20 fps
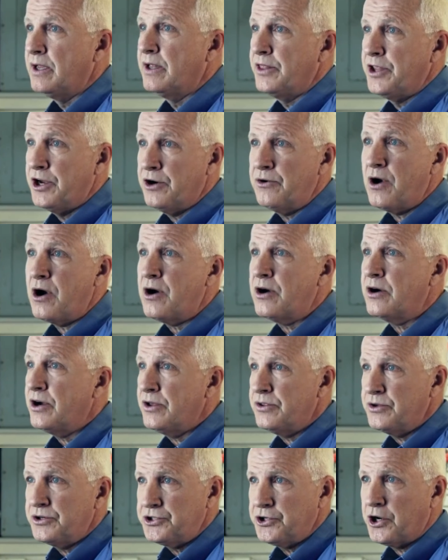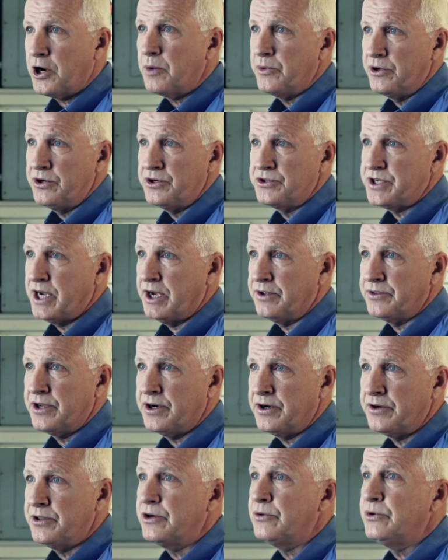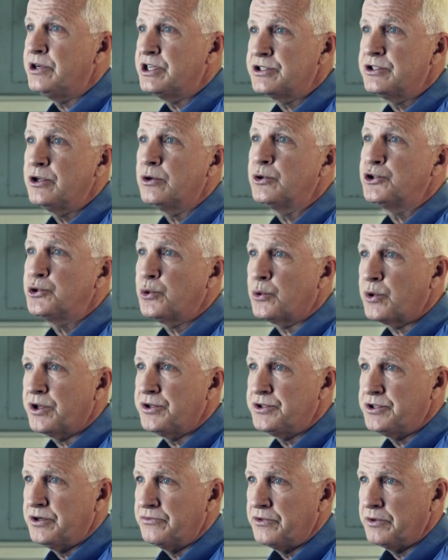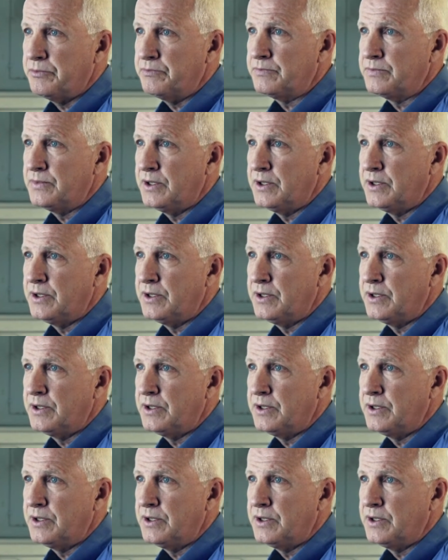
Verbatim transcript: There are other sharpeners out there. There is no shortage of them.